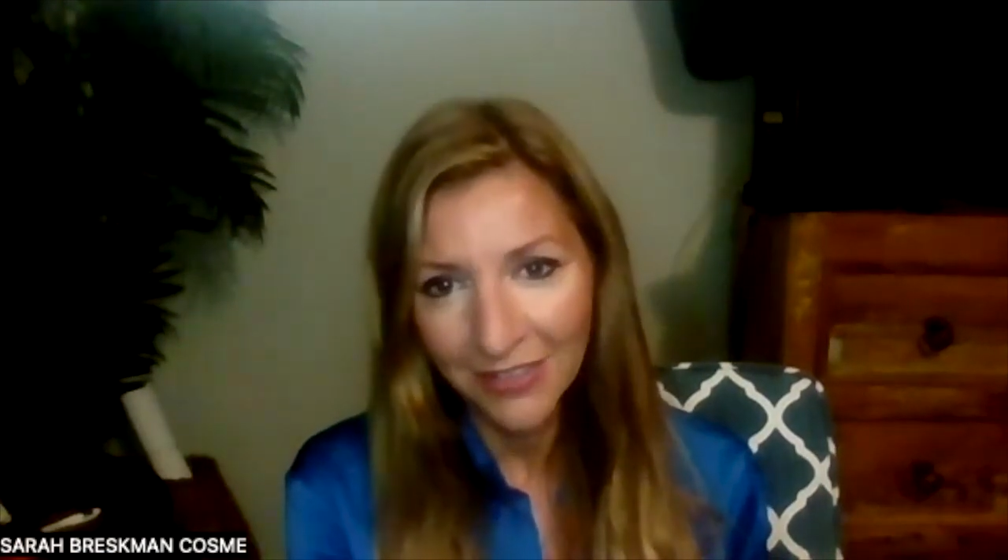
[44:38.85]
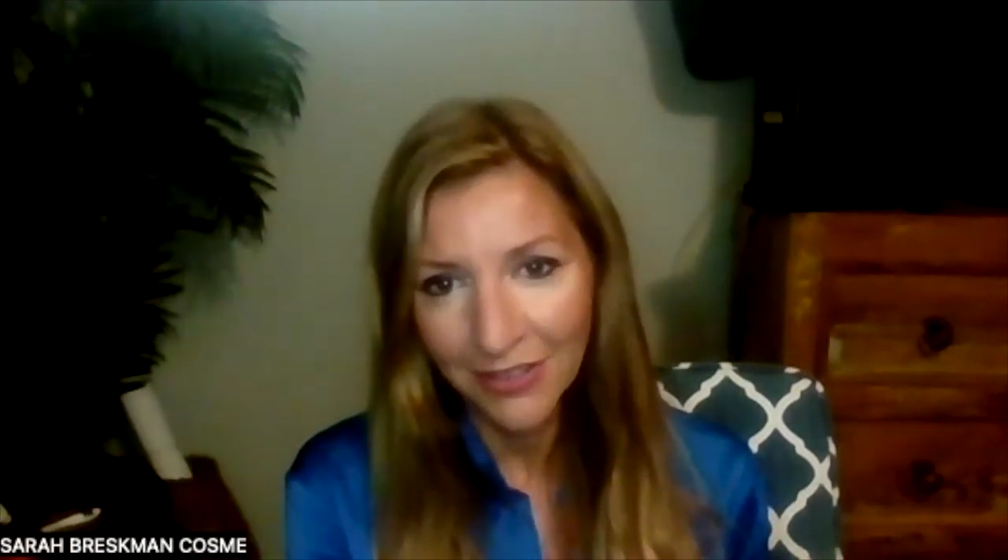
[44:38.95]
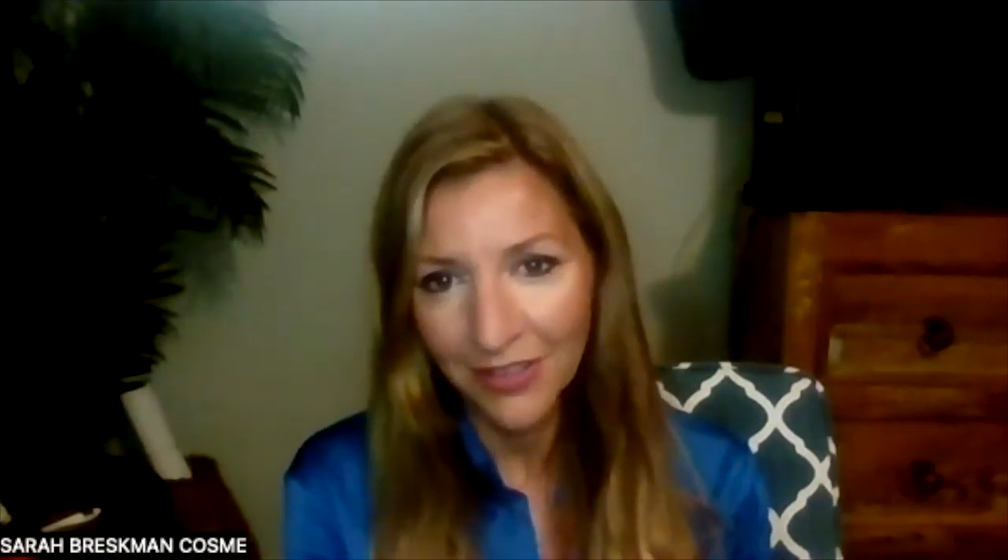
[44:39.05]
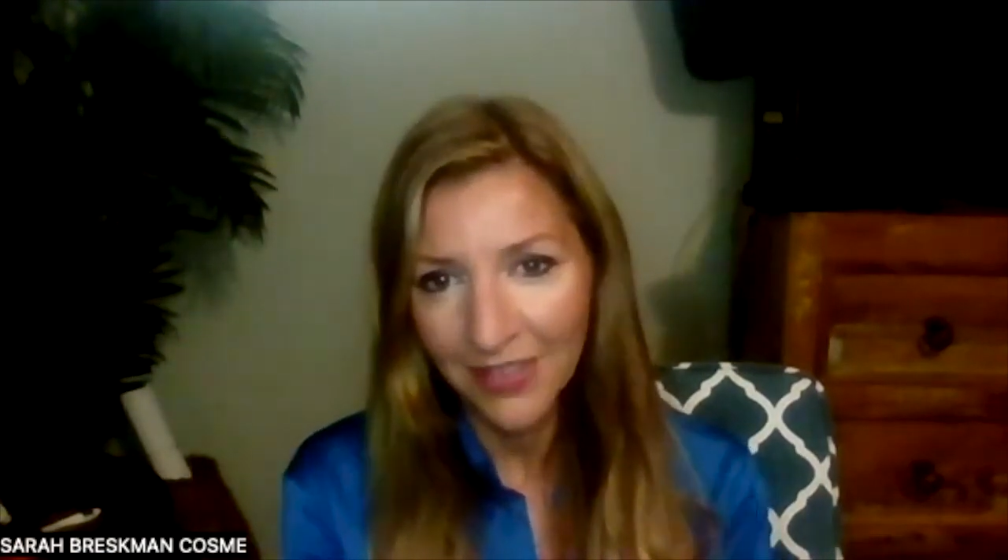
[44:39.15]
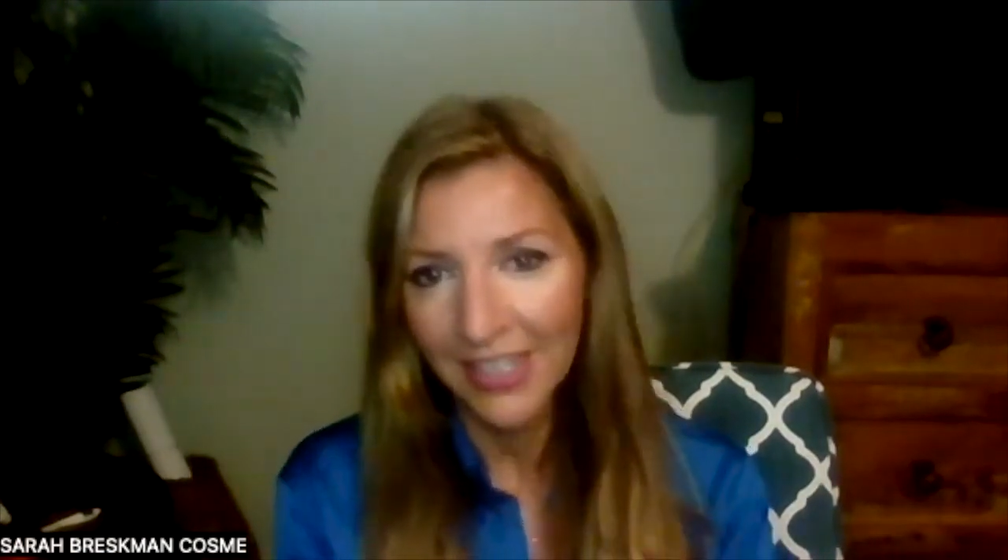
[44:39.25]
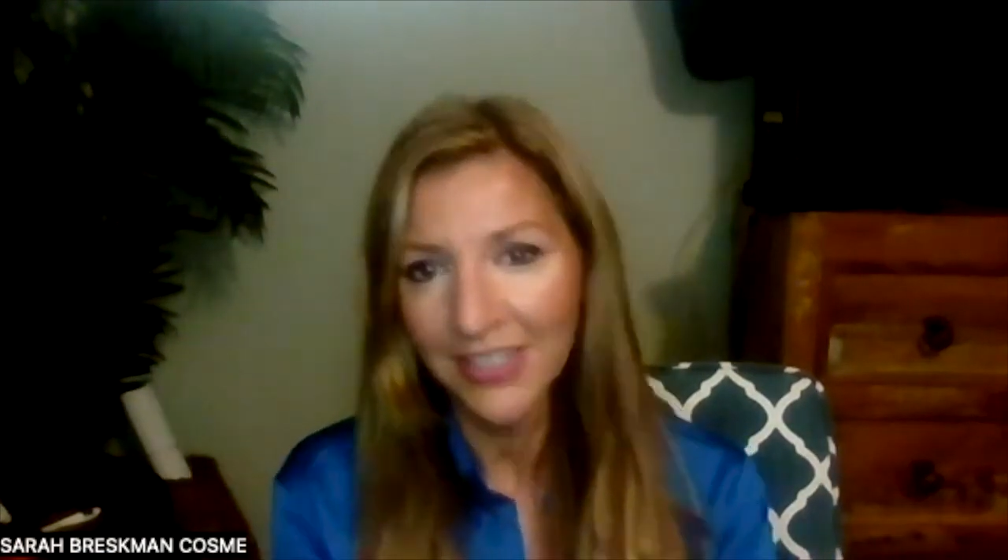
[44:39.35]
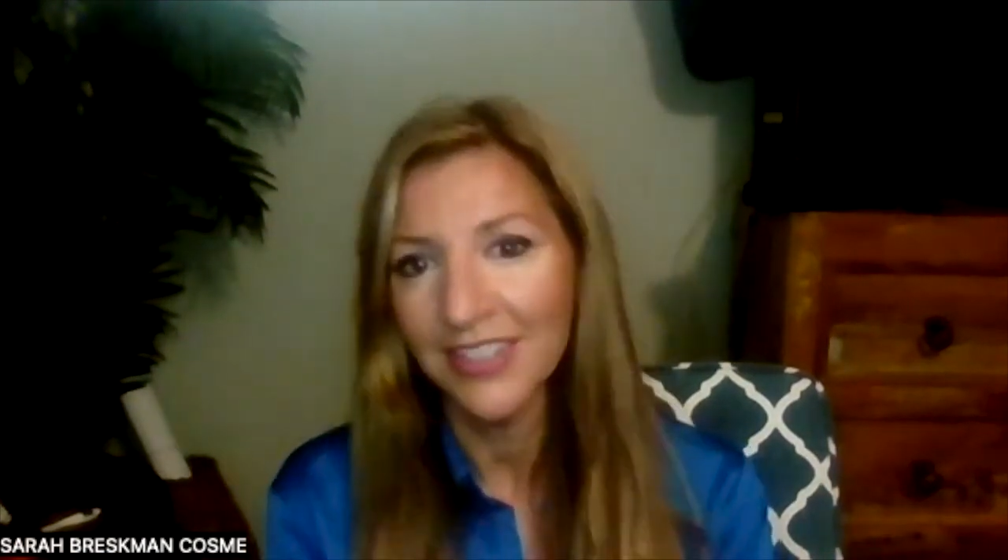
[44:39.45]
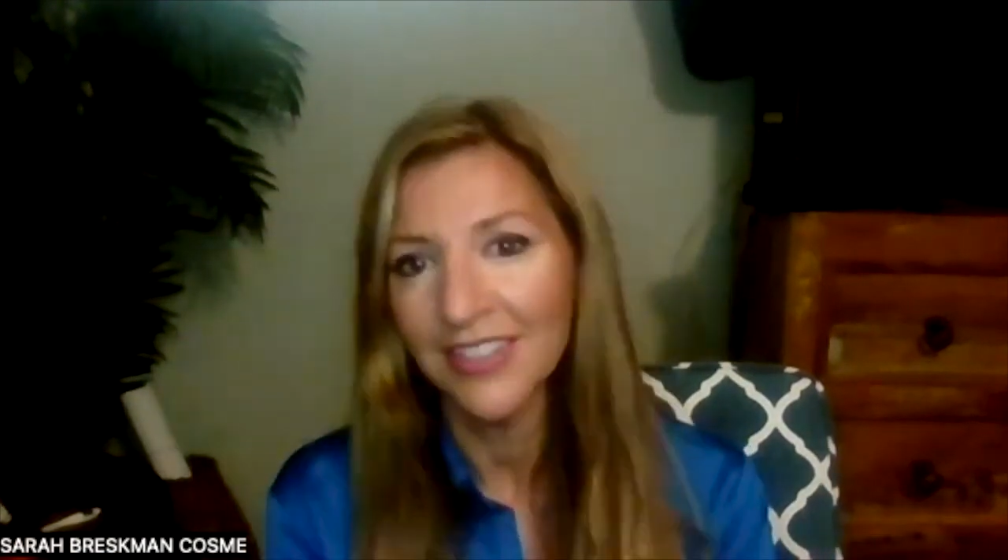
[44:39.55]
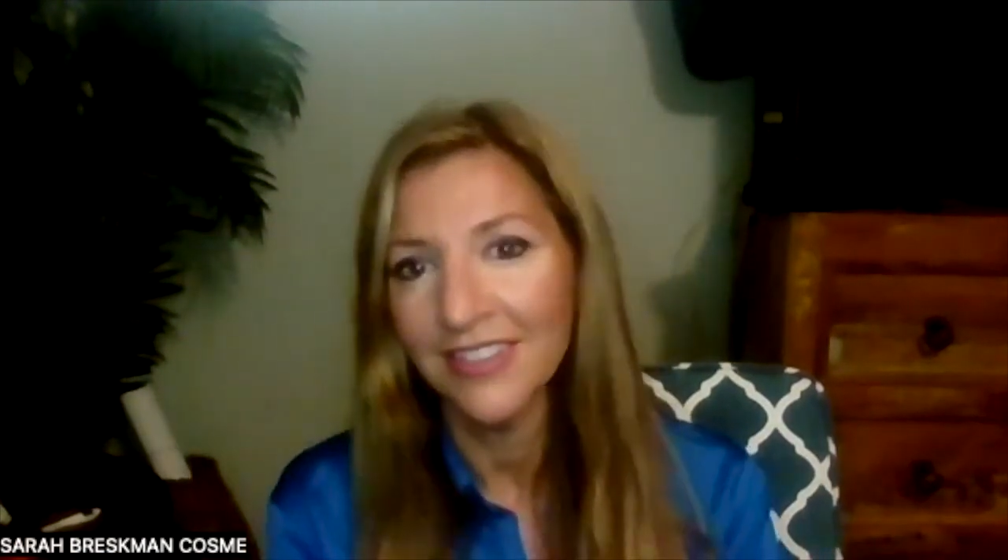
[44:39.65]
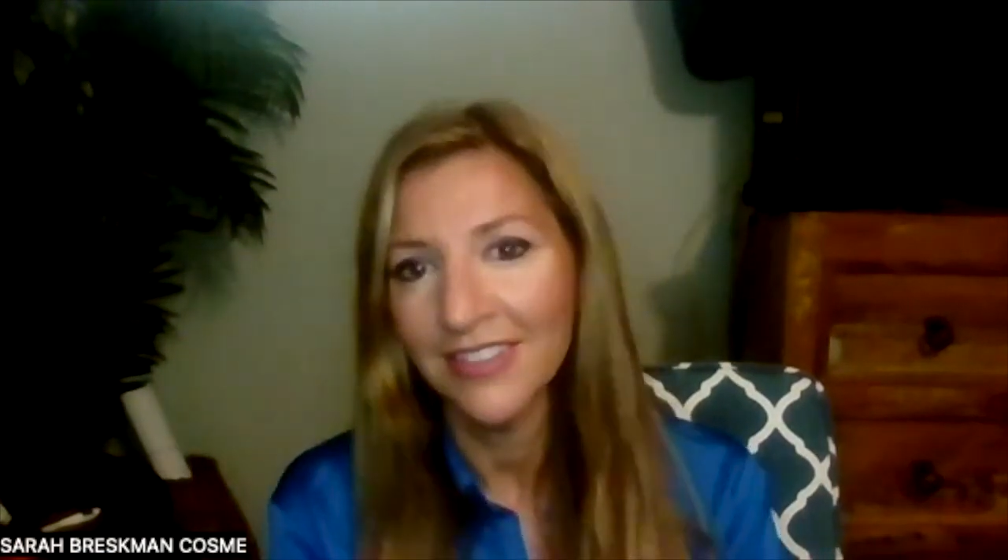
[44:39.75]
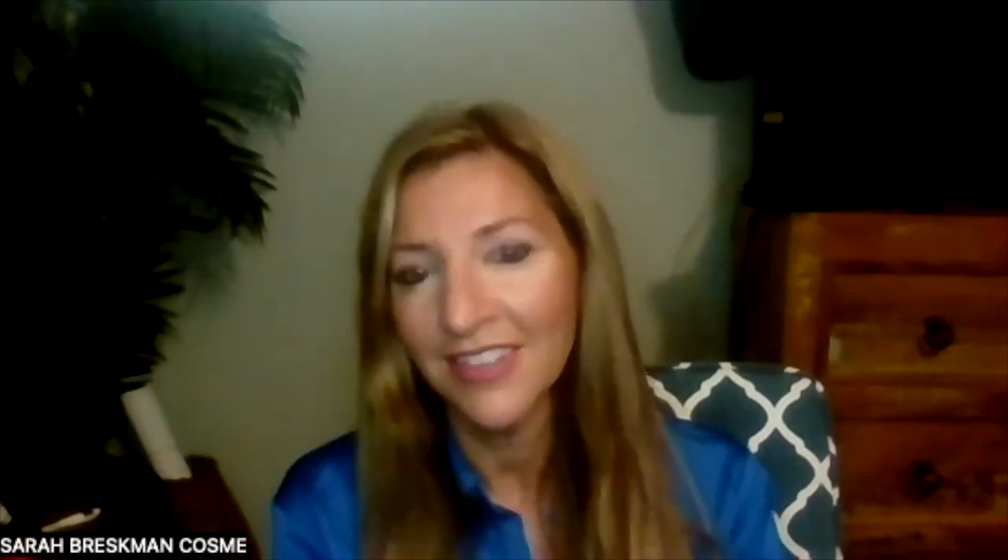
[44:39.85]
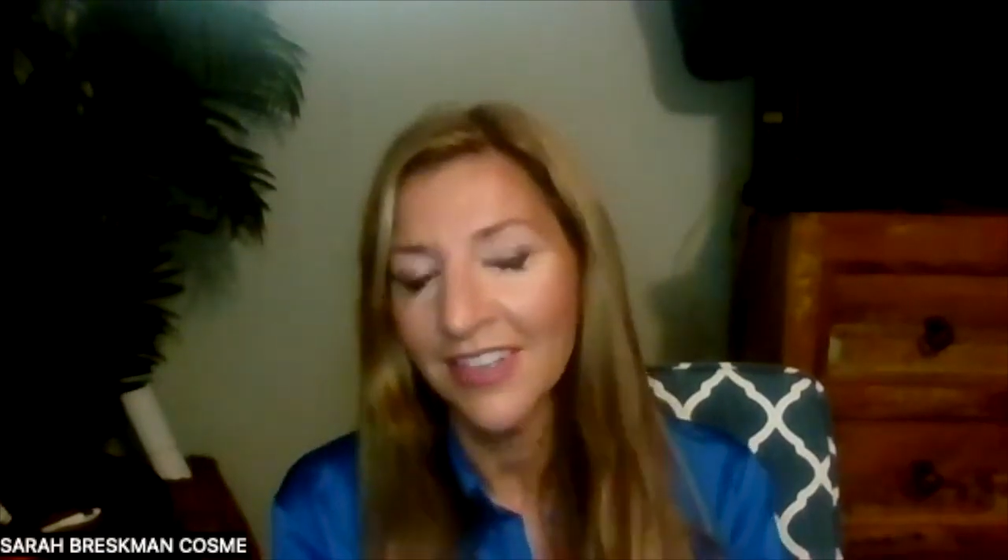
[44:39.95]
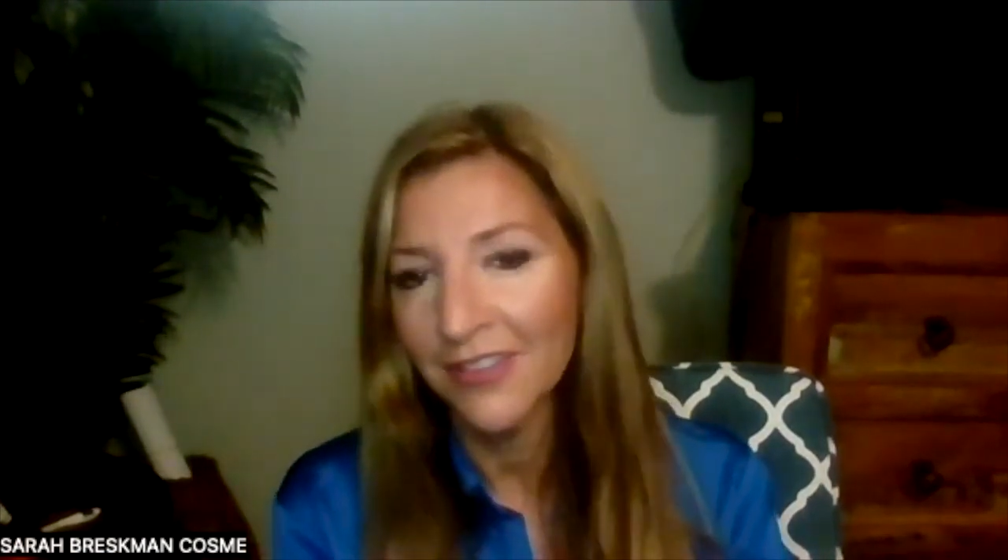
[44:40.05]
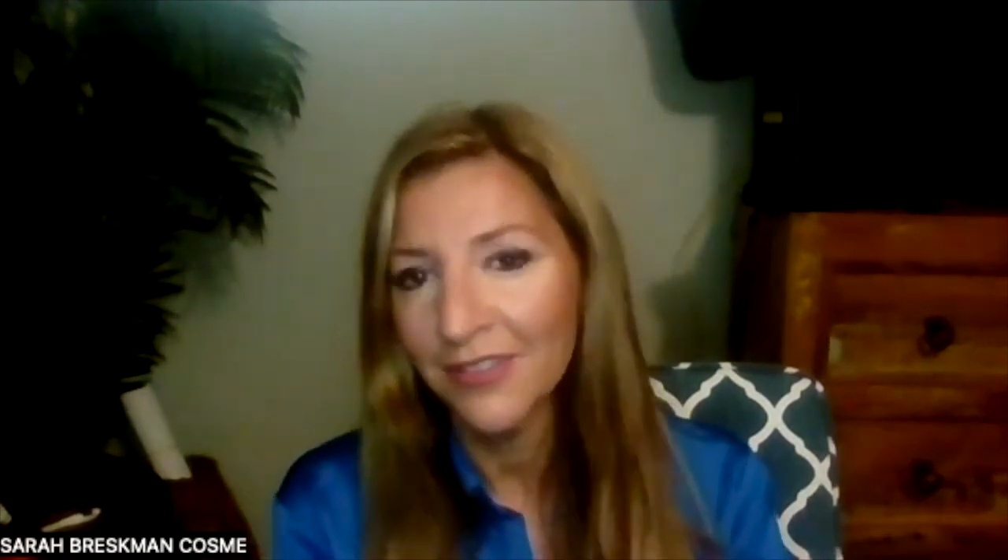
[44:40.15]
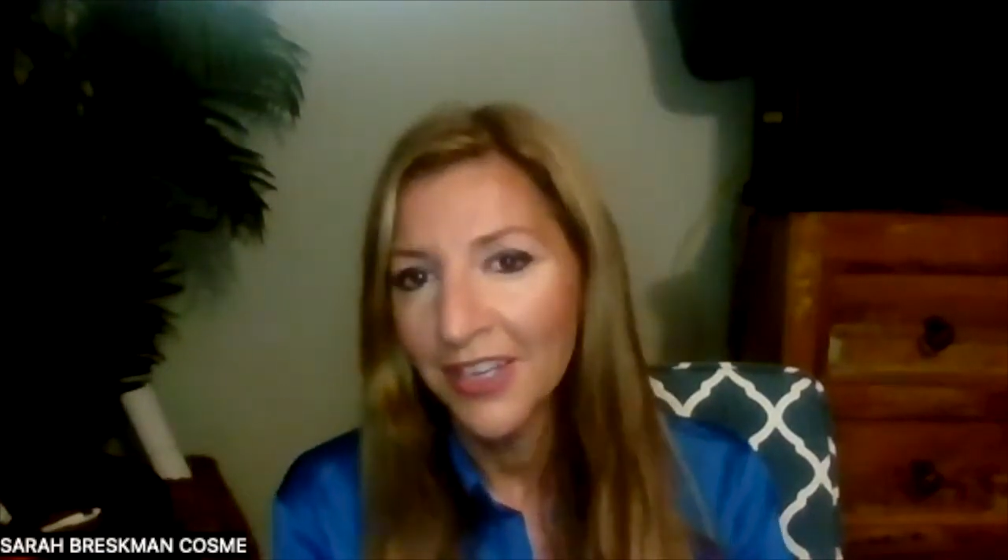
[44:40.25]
collections of,